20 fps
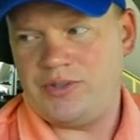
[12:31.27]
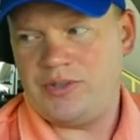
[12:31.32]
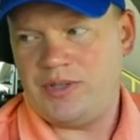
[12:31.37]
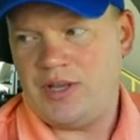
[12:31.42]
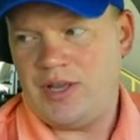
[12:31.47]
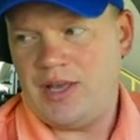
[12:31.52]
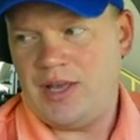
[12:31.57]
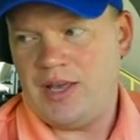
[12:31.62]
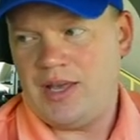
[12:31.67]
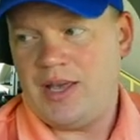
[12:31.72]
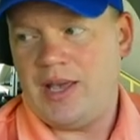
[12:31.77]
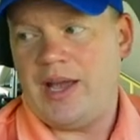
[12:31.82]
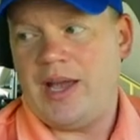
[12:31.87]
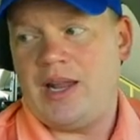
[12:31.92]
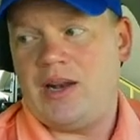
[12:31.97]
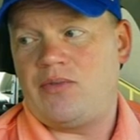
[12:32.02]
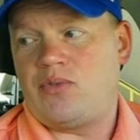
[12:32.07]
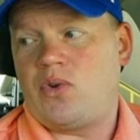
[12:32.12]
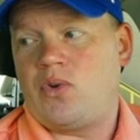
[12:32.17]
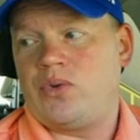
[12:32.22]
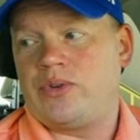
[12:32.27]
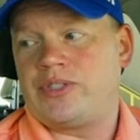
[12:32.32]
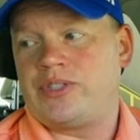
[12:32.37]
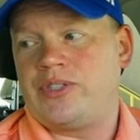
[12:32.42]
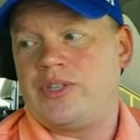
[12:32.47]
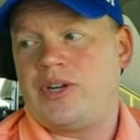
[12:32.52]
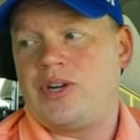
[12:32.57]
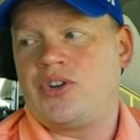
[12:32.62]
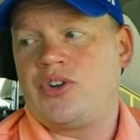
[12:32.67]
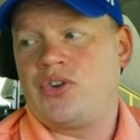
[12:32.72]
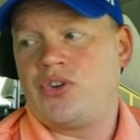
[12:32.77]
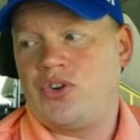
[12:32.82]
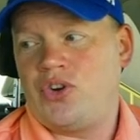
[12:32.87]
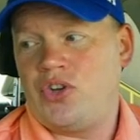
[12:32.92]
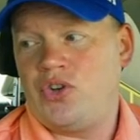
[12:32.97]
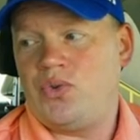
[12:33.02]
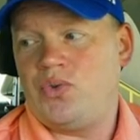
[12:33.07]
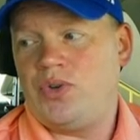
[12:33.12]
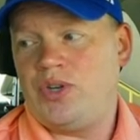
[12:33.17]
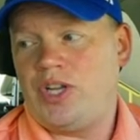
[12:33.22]
And of course they're gluten
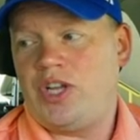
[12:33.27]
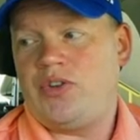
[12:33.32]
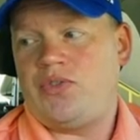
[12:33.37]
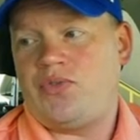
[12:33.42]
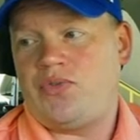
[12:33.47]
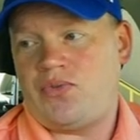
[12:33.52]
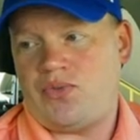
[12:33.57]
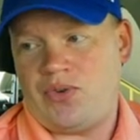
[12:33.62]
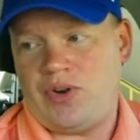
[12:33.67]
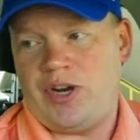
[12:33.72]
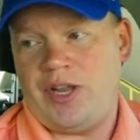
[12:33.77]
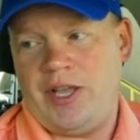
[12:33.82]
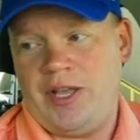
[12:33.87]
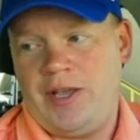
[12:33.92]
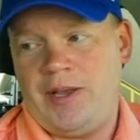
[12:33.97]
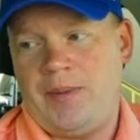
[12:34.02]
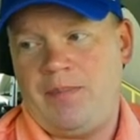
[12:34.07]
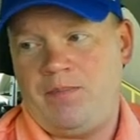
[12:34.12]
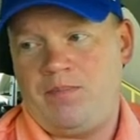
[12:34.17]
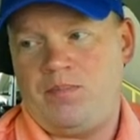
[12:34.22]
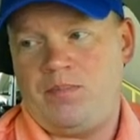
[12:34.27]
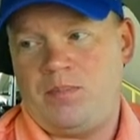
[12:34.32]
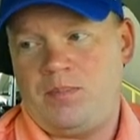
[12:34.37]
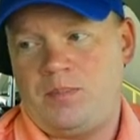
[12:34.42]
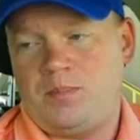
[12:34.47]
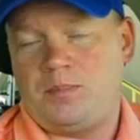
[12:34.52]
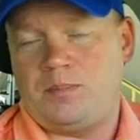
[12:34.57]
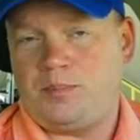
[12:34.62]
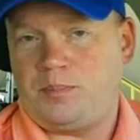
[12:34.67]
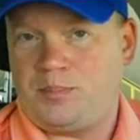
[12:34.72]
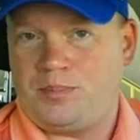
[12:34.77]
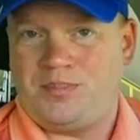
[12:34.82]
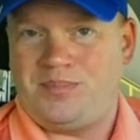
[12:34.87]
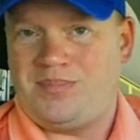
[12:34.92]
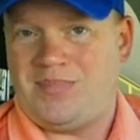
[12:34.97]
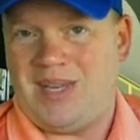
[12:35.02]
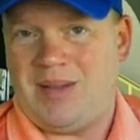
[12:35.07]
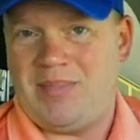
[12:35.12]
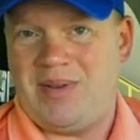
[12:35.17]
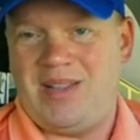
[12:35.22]
free. I mean,
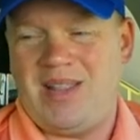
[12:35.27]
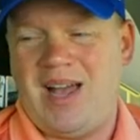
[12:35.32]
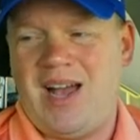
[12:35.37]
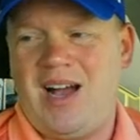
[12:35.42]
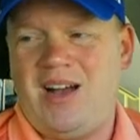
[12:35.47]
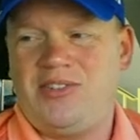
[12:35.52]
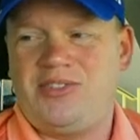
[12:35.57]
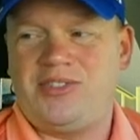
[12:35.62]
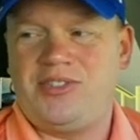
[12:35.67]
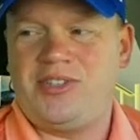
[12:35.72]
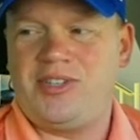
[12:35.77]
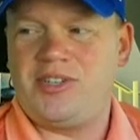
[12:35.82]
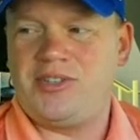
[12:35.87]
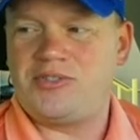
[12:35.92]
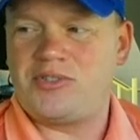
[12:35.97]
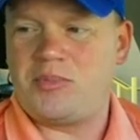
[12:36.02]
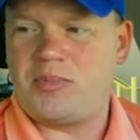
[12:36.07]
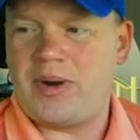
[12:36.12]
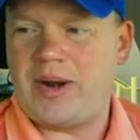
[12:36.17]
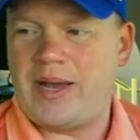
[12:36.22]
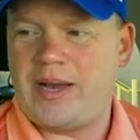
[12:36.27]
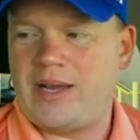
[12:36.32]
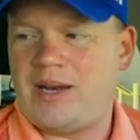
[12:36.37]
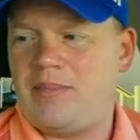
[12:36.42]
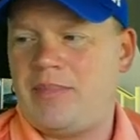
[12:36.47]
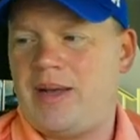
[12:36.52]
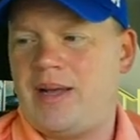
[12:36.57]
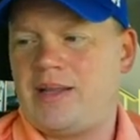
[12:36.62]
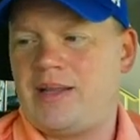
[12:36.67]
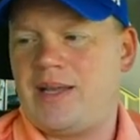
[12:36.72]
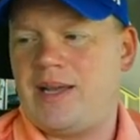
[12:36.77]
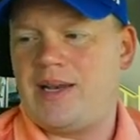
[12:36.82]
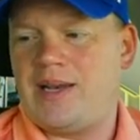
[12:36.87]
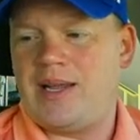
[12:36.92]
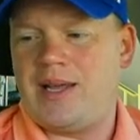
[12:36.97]
all cereals are bragging about that now.